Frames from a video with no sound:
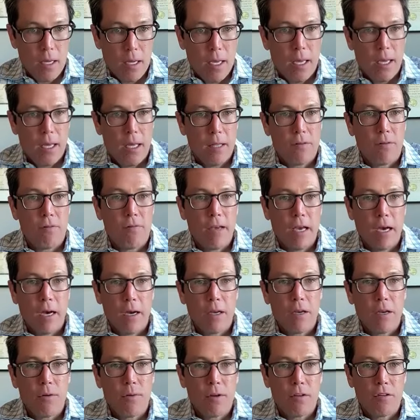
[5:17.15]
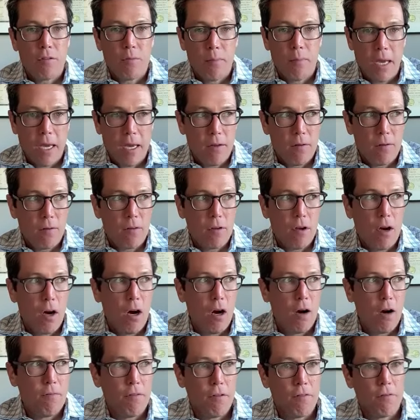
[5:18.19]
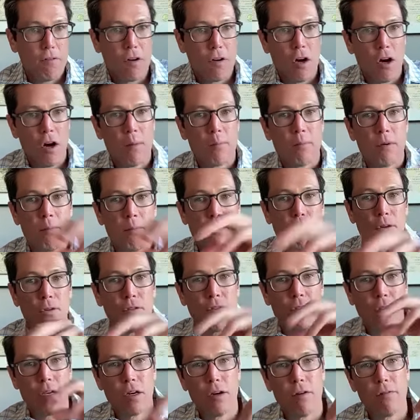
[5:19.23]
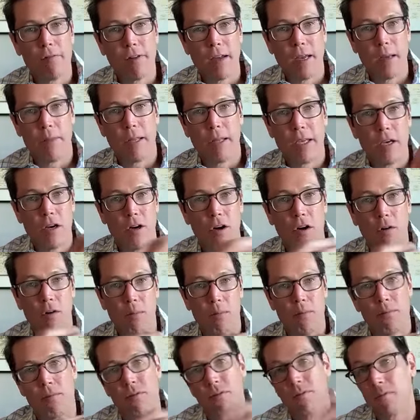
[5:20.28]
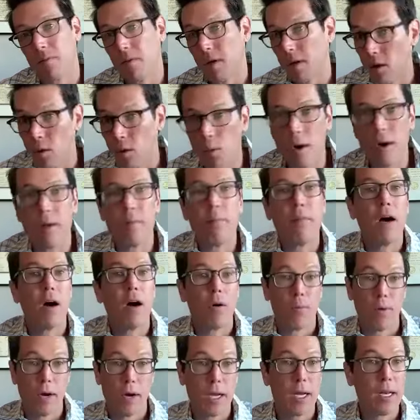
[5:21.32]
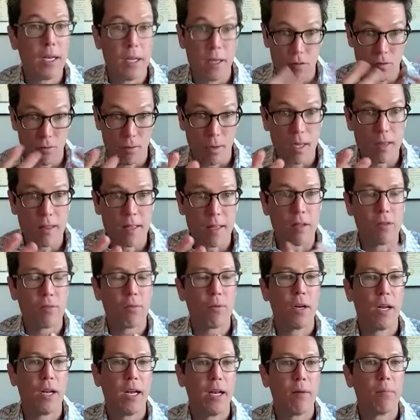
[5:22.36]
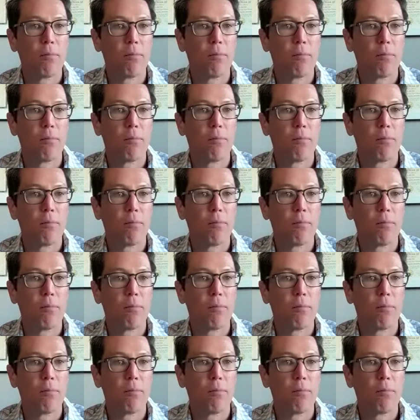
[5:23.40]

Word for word: its value is based off of comparable single family homes in a one mile radius, right? That's what an